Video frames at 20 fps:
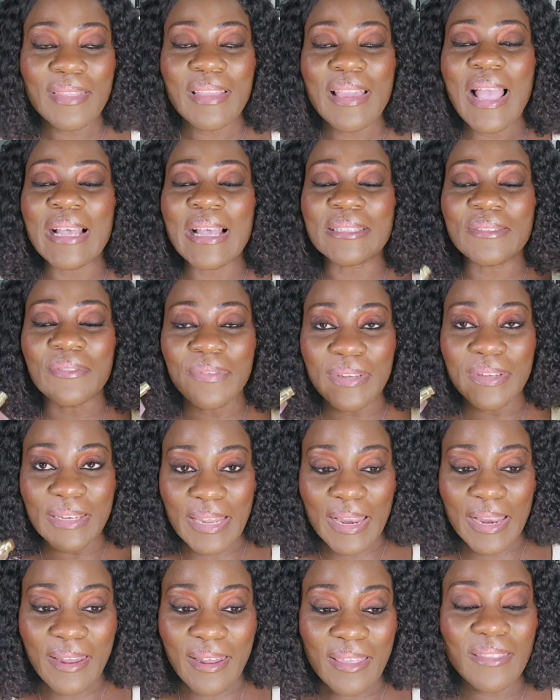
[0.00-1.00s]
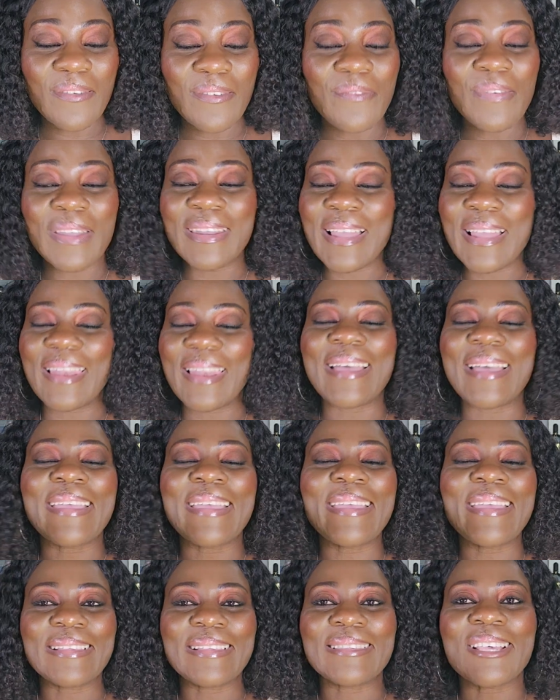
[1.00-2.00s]
as vanilla, the vanilla
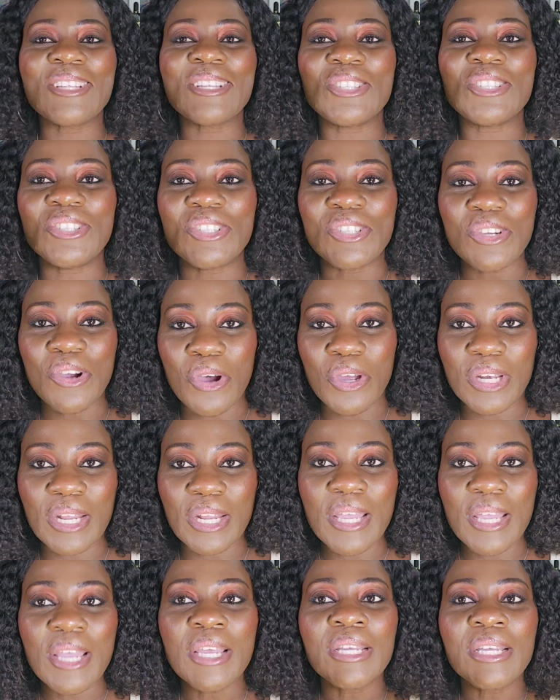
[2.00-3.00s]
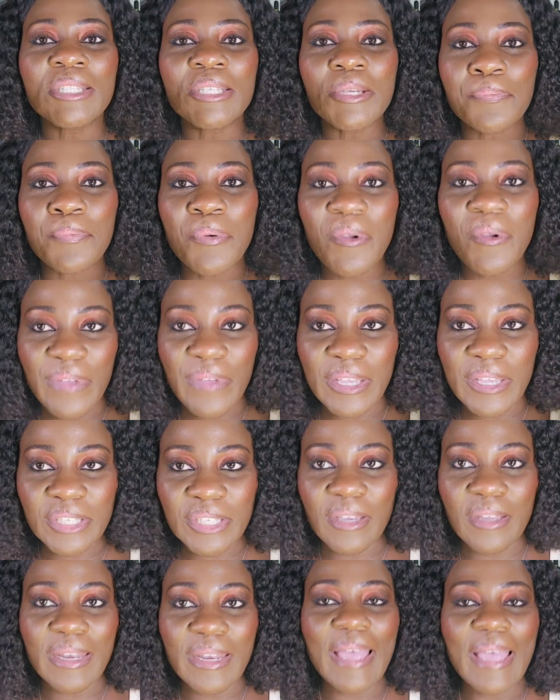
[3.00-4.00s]
is done to
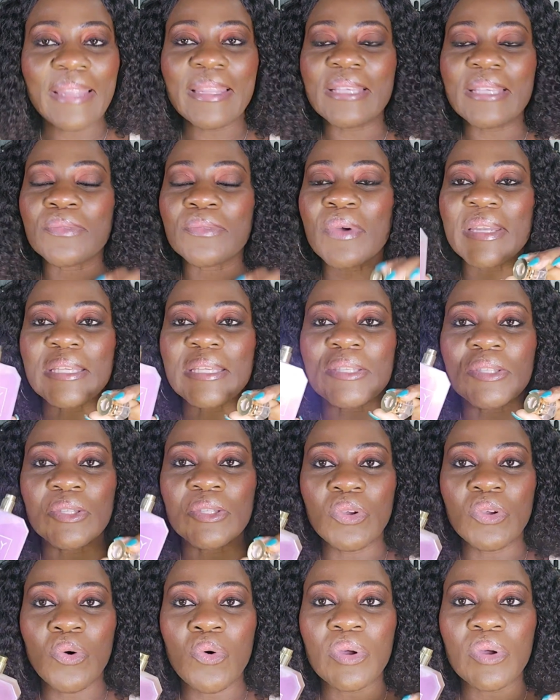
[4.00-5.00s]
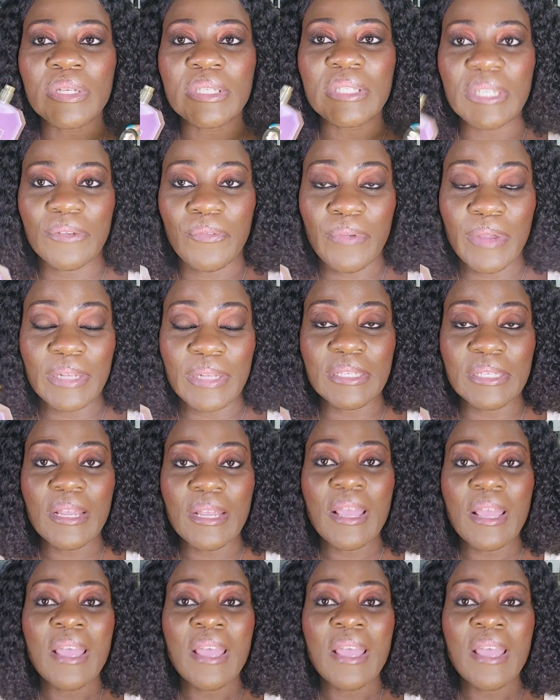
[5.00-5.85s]
perfection, and this one is no different.